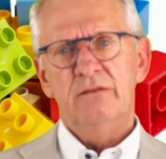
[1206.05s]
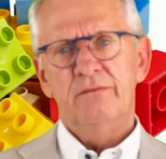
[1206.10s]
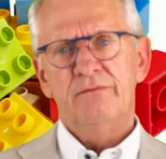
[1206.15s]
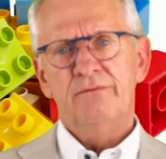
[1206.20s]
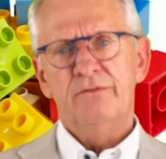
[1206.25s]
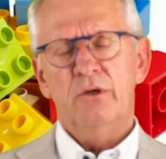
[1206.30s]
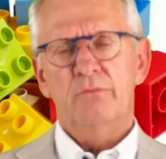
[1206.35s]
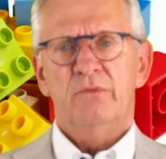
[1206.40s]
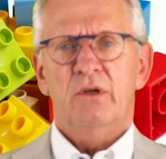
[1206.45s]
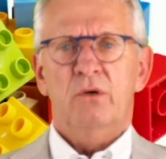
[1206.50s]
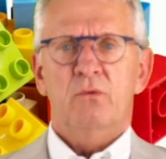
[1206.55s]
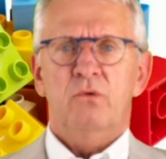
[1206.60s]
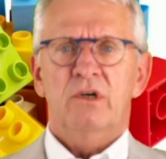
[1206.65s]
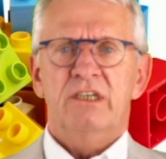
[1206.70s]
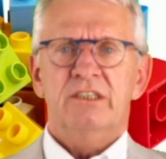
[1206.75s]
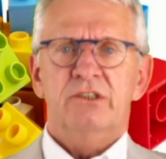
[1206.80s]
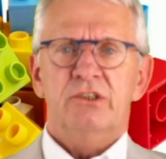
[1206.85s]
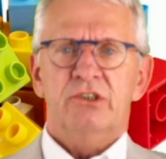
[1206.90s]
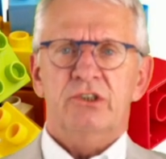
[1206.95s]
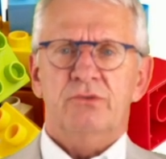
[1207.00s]
from the
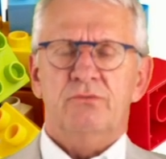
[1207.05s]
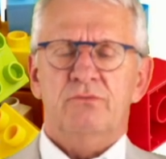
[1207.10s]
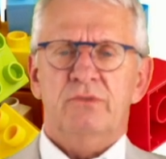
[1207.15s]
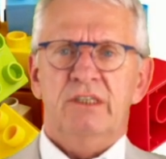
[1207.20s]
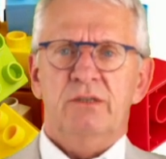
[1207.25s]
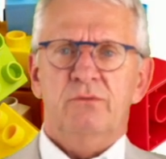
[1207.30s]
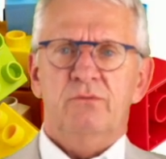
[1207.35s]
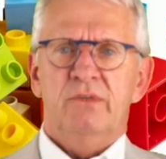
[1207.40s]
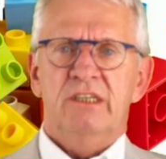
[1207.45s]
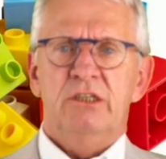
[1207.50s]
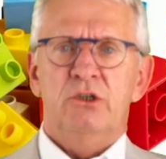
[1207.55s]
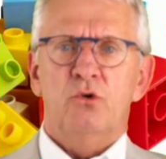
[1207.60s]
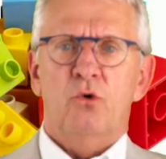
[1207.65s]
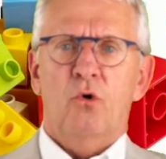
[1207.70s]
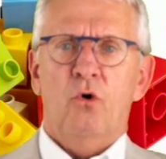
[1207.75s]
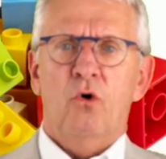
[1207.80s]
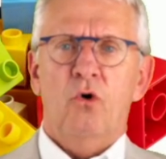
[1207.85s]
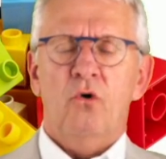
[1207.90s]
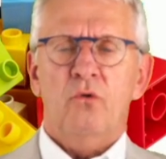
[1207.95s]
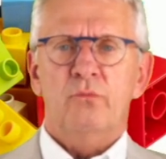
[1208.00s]
ones we
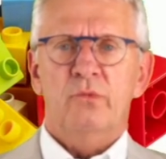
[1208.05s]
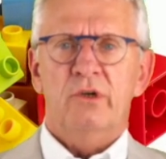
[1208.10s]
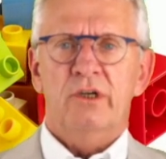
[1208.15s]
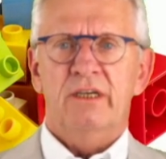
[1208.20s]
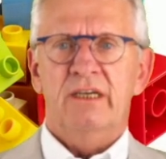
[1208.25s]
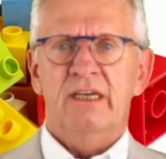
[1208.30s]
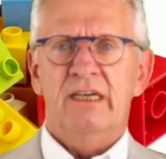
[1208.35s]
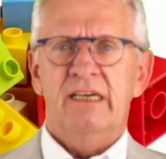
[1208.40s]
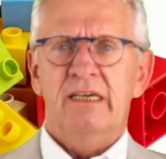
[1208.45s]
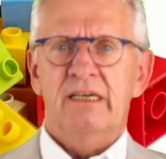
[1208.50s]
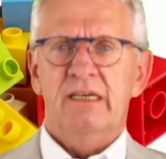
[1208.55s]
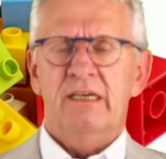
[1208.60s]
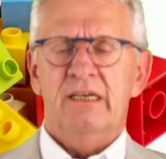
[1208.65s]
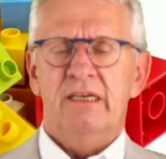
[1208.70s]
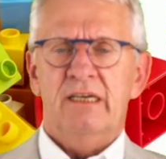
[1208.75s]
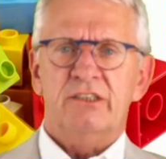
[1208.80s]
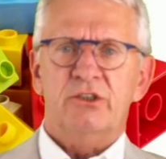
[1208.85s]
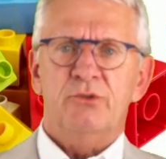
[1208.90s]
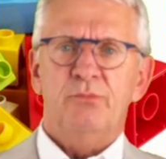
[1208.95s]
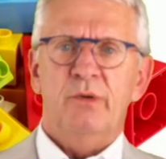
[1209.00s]

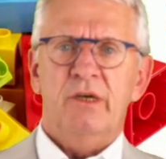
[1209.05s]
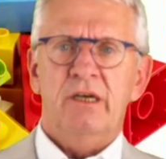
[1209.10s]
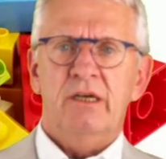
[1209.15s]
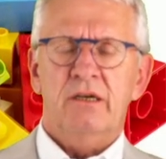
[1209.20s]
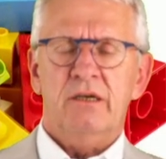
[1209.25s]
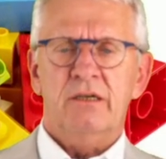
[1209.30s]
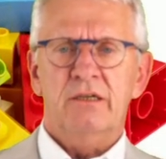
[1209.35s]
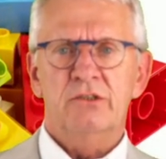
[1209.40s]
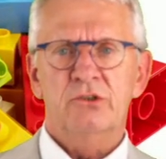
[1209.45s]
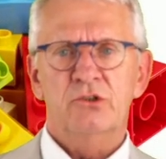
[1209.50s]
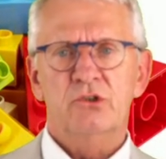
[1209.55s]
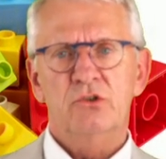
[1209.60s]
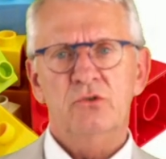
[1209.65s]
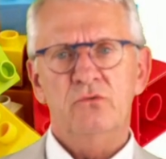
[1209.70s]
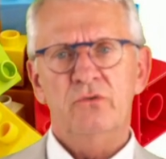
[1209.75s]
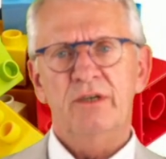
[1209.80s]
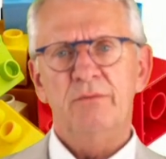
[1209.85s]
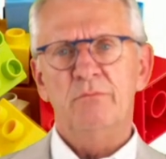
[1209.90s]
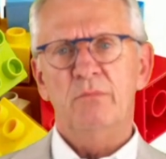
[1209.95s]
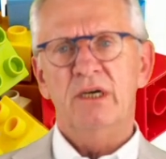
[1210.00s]
normally experience
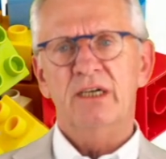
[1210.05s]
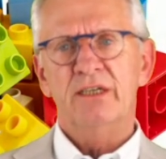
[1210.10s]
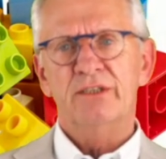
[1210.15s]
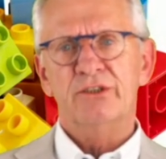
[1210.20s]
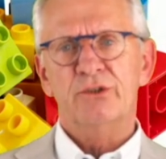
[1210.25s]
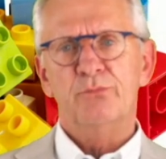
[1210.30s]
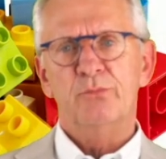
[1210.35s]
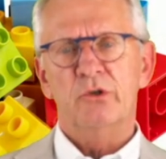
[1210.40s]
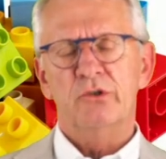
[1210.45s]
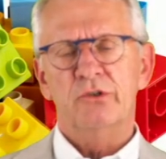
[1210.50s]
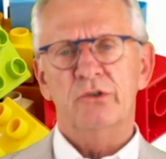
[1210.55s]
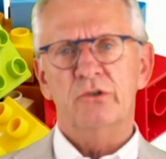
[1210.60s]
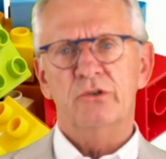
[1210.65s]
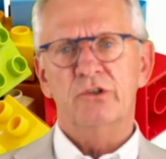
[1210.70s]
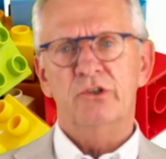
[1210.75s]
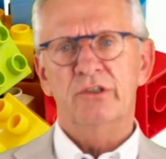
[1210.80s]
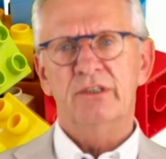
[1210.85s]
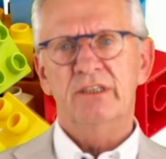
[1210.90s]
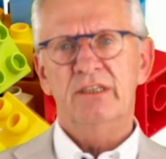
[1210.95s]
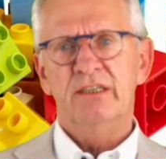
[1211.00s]
doing mass
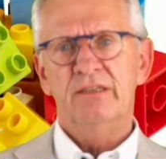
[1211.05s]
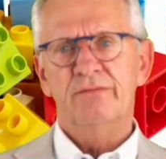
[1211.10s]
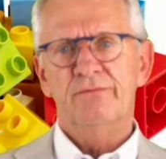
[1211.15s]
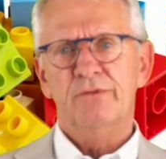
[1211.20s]
production.